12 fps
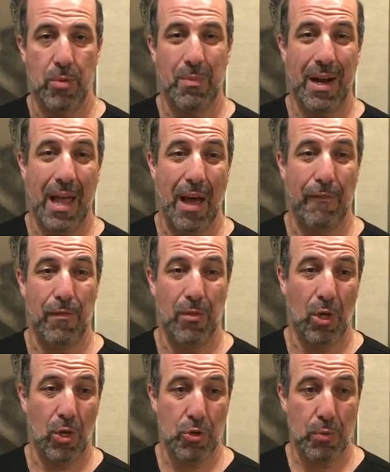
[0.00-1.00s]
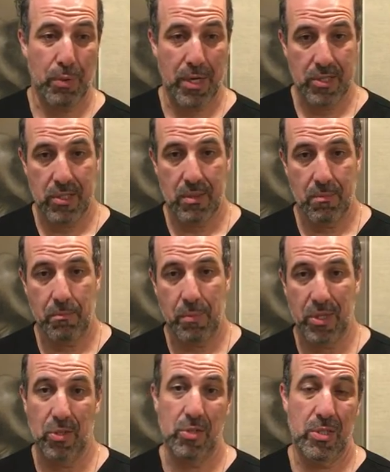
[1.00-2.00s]
You might have larger breasts,
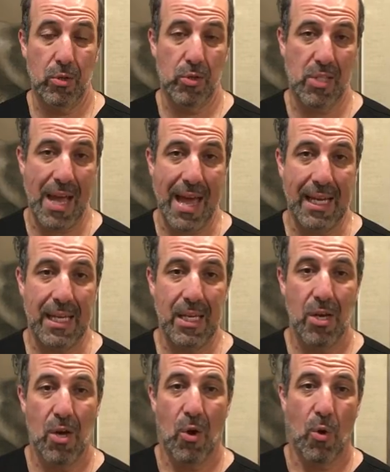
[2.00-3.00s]
but they're still saggy,